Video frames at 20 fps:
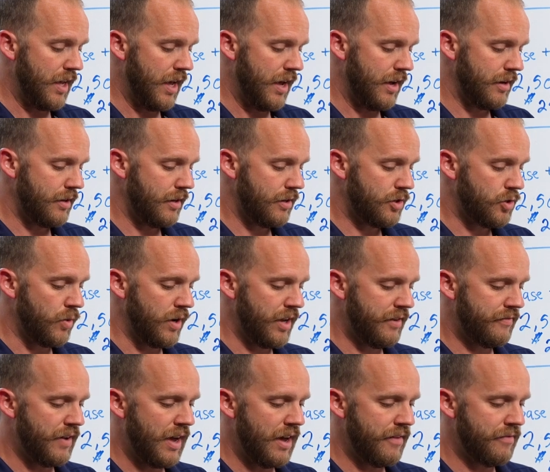got
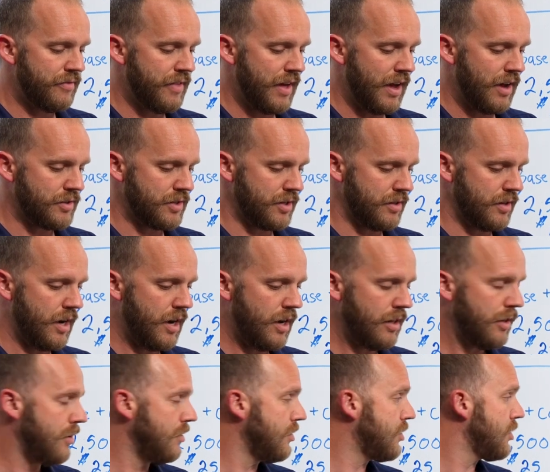
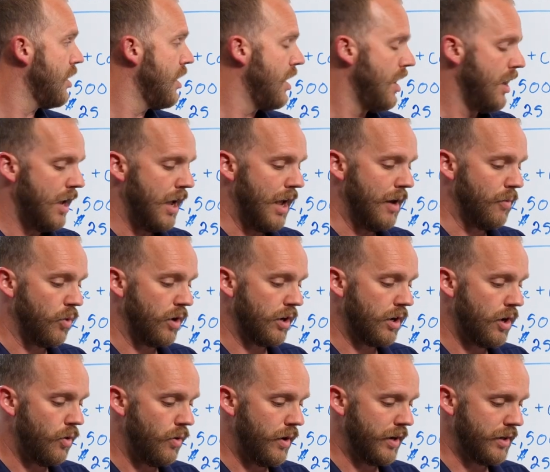$25,000, and we're
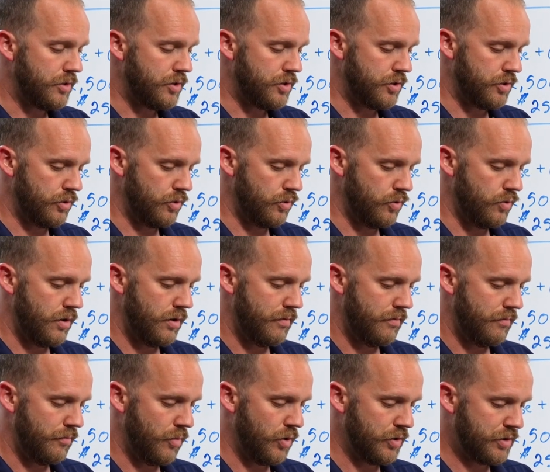going to
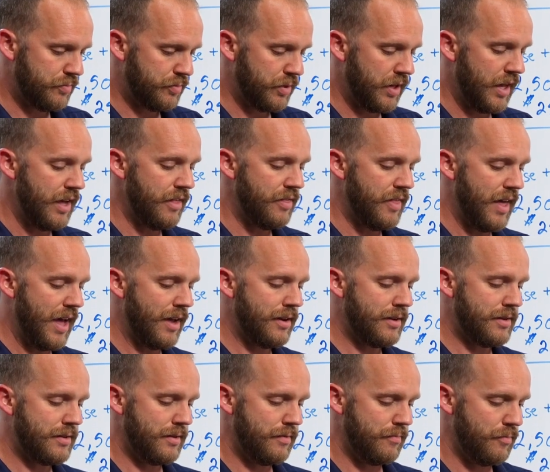multiply
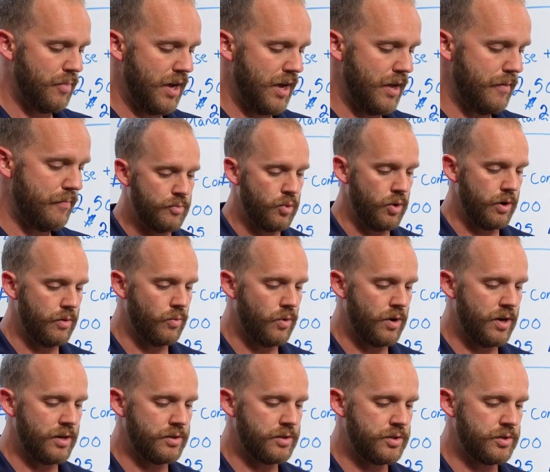that by
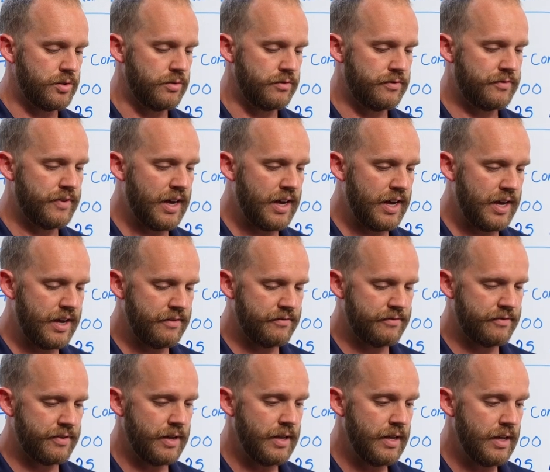
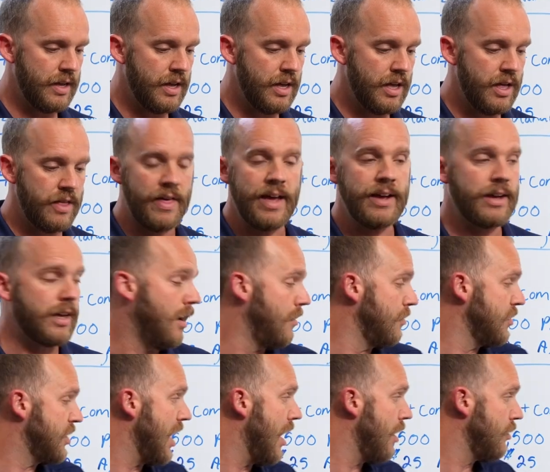0.125. That
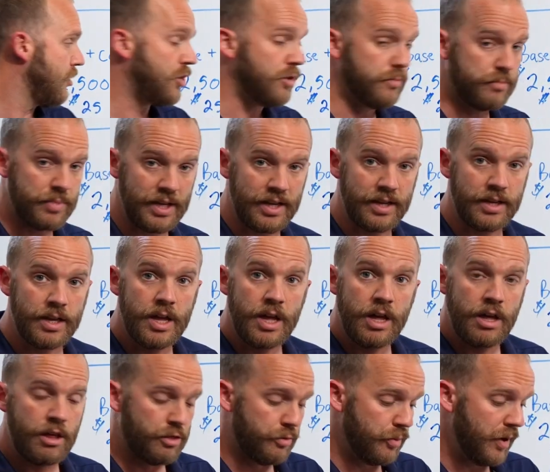comes out to be
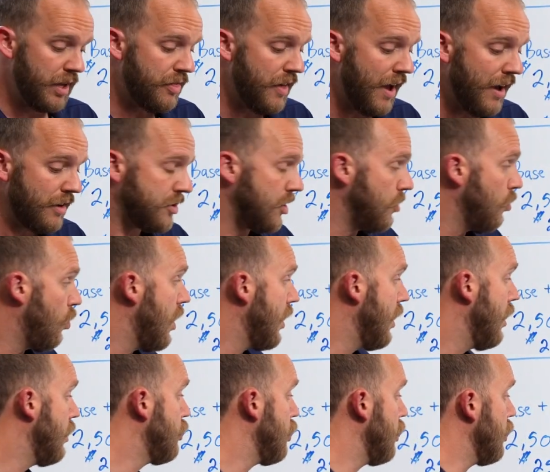
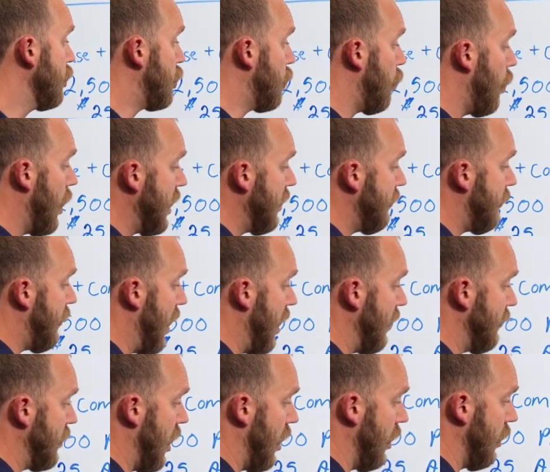
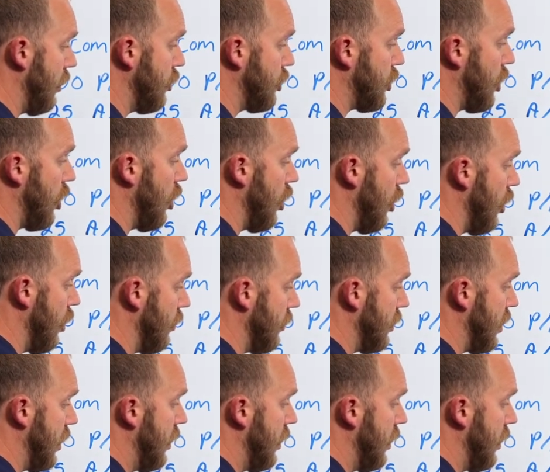$3,125 earned